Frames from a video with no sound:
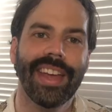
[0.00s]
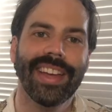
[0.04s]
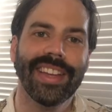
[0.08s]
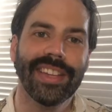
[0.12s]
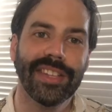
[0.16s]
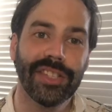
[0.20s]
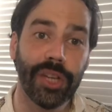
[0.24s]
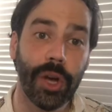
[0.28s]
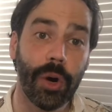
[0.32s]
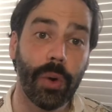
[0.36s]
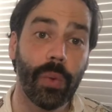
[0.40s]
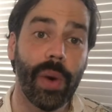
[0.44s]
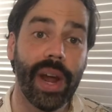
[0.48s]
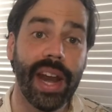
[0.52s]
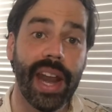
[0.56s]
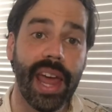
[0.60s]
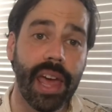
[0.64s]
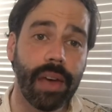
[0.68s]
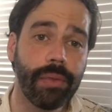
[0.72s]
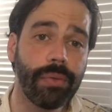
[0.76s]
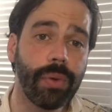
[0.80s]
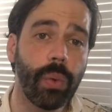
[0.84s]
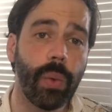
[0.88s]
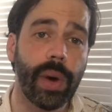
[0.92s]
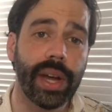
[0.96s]
So
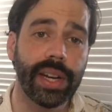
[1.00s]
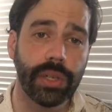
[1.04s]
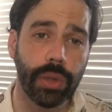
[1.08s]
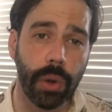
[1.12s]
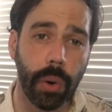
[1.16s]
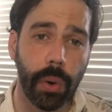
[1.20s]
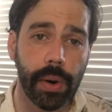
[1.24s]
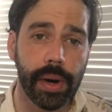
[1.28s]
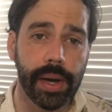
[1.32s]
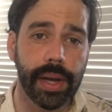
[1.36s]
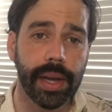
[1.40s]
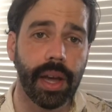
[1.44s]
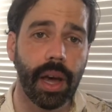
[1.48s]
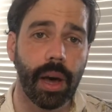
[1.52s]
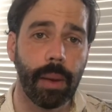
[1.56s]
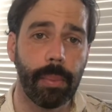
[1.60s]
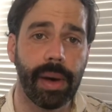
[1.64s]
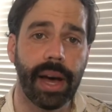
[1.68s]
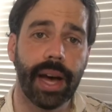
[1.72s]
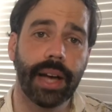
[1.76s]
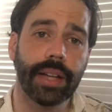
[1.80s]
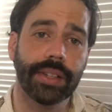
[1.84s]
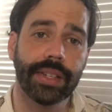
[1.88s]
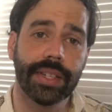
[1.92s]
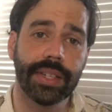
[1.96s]
whenever we're talking
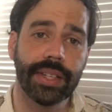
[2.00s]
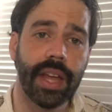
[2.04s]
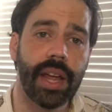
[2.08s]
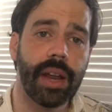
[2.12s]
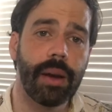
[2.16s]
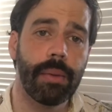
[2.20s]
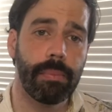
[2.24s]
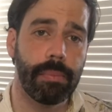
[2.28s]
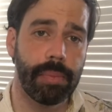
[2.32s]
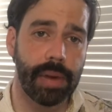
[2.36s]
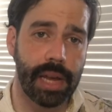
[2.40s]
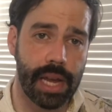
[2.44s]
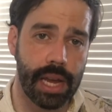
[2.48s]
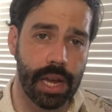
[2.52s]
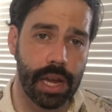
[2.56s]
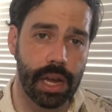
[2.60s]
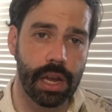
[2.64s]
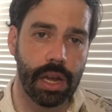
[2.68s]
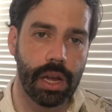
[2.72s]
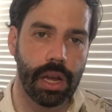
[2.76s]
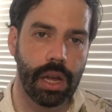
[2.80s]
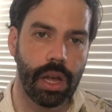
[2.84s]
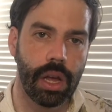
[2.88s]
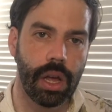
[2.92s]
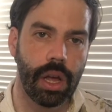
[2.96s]
about set B,
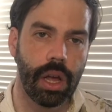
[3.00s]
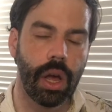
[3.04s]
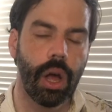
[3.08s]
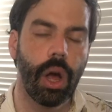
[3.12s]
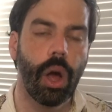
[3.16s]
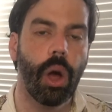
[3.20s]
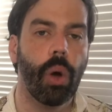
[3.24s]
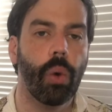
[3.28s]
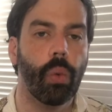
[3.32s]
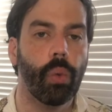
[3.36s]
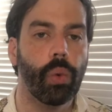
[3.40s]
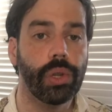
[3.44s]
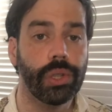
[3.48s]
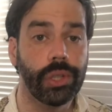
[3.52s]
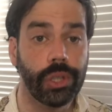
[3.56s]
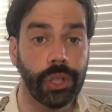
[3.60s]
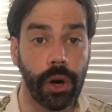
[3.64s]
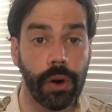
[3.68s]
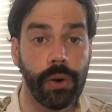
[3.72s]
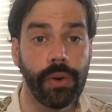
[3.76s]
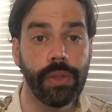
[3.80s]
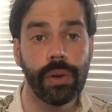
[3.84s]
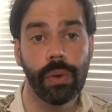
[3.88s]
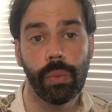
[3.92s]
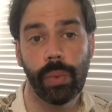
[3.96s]
we'll
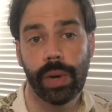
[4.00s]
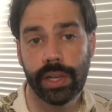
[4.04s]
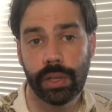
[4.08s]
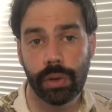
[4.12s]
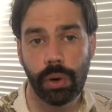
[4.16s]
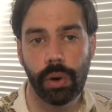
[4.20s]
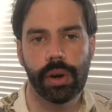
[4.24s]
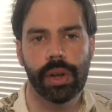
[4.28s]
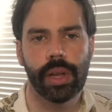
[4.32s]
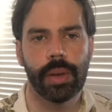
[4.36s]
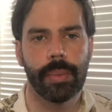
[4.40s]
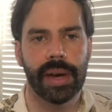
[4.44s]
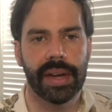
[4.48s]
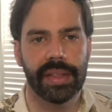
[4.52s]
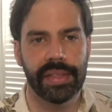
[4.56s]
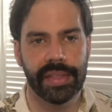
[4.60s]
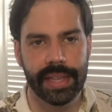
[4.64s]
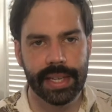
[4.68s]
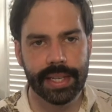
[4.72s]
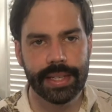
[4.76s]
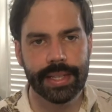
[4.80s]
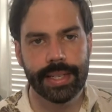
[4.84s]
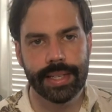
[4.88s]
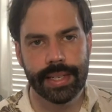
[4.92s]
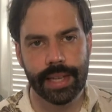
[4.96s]
know that we're talking about
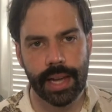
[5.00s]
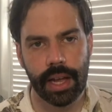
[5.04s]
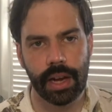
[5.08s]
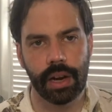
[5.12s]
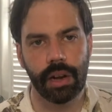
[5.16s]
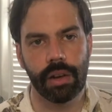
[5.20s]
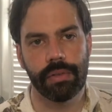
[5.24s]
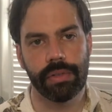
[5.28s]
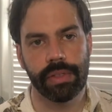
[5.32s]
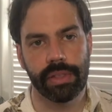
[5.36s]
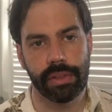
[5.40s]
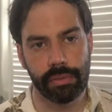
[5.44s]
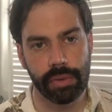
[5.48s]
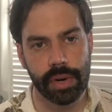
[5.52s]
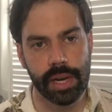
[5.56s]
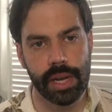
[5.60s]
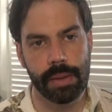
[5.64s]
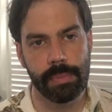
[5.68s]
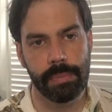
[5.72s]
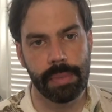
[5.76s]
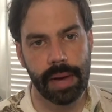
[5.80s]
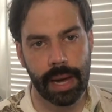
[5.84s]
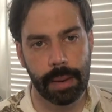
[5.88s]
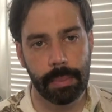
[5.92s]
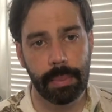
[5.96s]
this set of 3
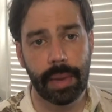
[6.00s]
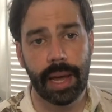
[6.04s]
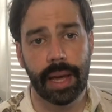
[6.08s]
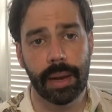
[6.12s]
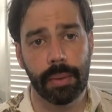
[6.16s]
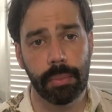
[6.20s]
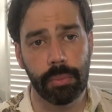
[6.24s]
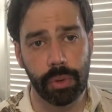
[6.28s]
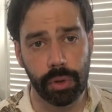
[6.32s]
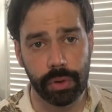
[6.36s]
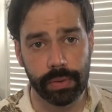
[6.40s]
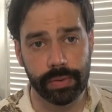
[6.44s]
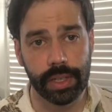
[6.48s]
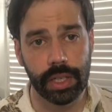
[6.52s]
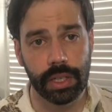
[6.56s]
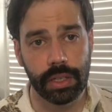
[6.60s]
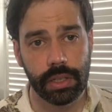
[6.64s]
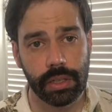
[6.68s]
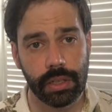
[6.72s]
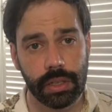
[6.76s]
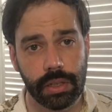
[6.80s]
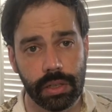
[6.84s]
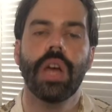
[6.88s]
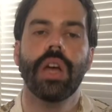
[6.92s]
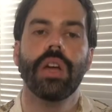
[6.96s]
Batman
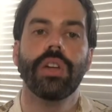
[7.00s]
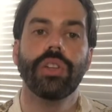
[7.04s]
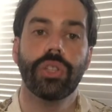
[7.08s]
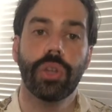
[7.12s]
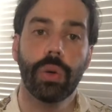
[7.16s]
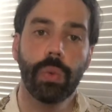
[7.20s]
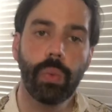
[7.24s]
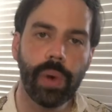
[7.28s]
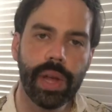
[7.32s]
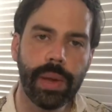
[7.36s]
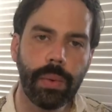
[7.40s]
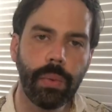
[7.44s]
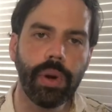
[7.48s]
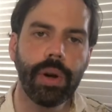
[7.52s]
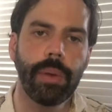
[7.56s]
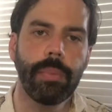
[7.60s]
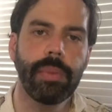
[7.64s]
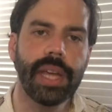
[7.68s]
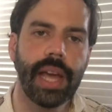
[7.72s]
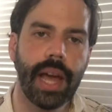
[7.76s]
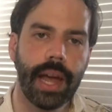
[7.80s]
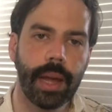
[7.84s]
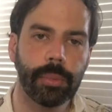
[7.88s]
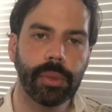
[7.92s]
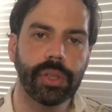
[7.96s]
movies. So we want to
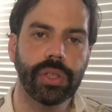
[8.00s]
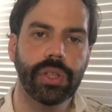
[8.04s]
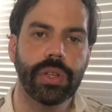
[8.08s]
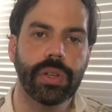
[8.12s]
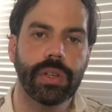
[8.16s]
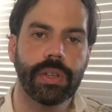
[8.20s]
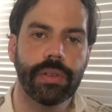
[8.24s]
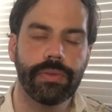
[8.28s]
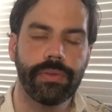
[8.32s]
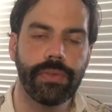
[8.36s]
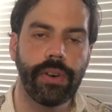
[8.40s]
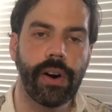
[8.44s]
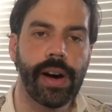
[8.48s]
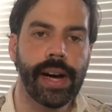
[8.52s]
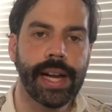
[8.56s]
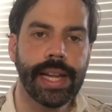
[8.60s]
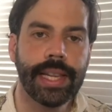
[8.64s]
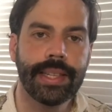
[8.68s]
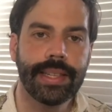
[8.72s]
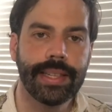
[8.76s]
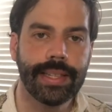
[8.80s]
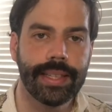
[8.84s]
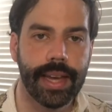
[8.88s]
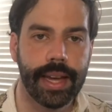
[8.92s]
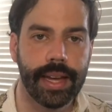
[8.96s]
be able to define
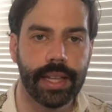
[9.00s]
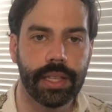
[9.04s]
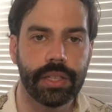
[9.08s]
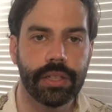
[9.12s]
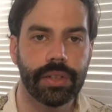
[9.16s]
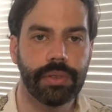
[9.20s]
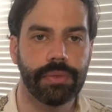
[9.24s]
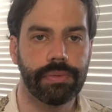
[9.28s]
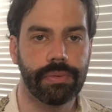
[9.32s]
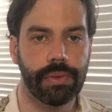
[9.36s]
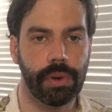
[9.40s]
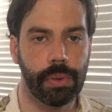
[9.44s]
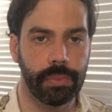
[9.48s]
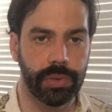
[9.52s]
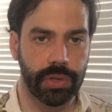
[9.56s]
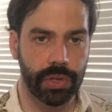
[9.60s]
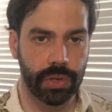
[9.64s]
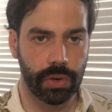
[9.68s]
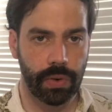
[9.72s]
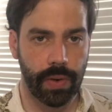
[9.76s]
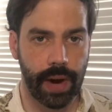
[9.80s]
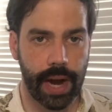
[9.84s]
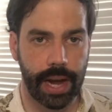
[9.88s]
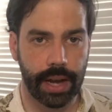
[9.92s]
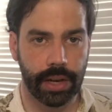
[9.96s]
sets from
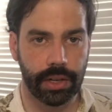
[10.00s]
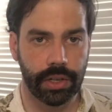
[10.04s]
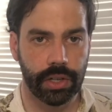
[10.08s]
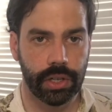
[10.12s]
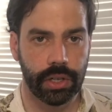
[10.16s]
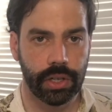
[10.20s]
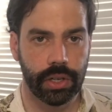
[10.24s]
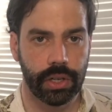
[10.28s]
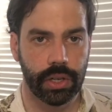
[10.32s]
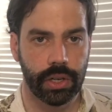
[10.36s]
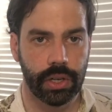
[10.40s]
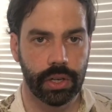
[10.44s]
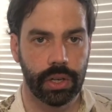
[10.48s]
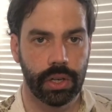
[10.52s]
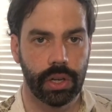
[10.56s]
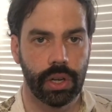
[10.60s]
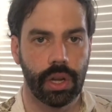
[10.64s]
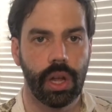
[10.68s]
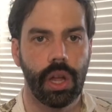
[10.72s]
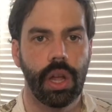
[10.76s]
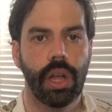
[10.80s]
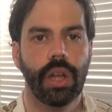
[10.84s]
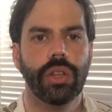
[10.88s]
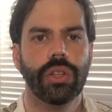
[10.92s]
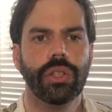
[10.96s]
scratch.
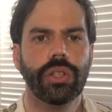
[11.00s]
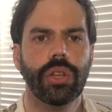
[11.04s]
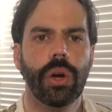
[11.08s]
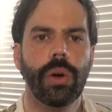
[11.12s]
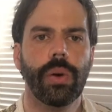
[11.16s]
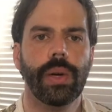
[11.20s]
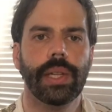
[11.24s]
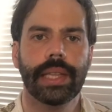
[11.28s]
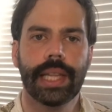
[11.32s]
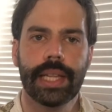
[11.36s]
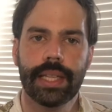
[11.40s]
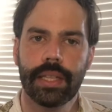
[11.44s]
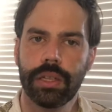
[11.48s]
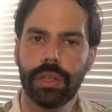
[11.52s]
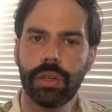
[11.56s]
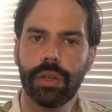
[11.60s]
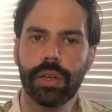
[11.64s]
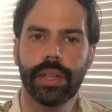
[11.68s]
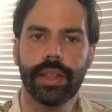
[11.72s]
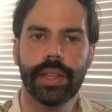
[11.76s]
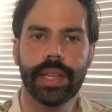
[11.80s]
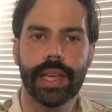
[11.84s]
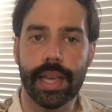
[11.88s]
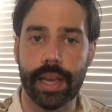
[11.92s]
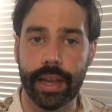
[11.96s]
So let's look
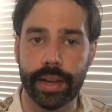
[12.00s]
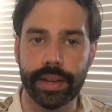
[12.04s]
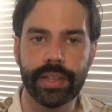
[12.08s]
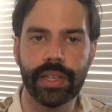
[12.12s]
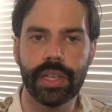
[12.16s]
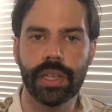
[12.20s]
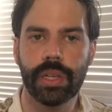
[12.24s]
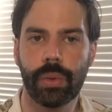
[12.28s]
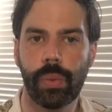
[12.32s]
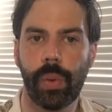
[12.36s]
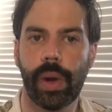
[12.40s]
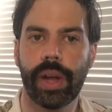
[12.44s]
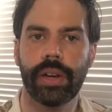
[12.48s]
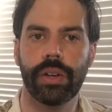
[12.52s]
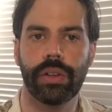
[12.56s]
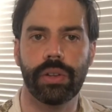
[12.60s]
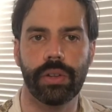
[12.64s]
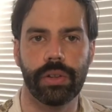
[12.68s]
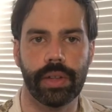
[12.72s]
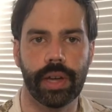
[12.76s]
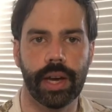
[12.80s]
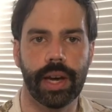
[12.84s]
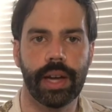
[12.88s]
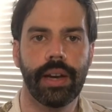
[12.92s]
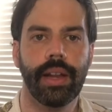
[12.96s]
at the easiest way to do
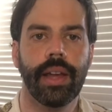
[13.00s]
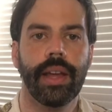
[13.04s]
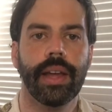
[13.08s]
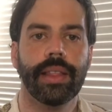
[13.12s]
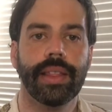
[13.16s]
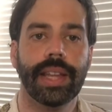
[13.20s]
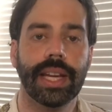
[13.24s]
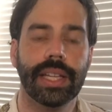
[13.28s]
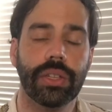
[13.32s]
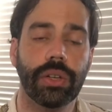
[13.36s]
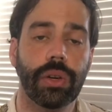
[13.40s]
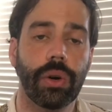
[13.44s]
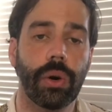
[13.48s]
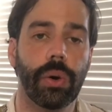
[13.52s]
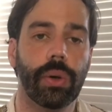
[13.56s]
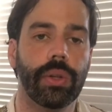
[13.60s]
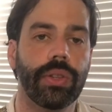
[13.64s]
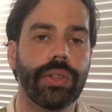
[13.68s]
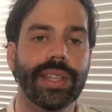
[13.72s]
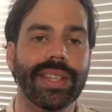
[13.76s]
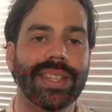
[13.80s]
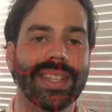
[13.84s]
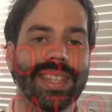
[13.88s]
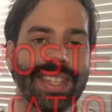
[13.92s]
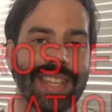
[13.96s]
that. That's called
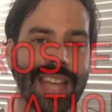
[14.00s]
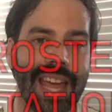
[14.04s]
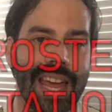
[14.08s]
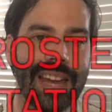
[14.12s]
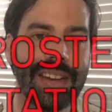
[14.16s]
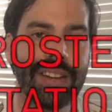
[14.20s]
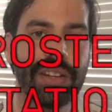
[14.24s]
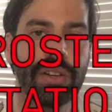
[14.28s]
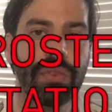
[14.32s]
the set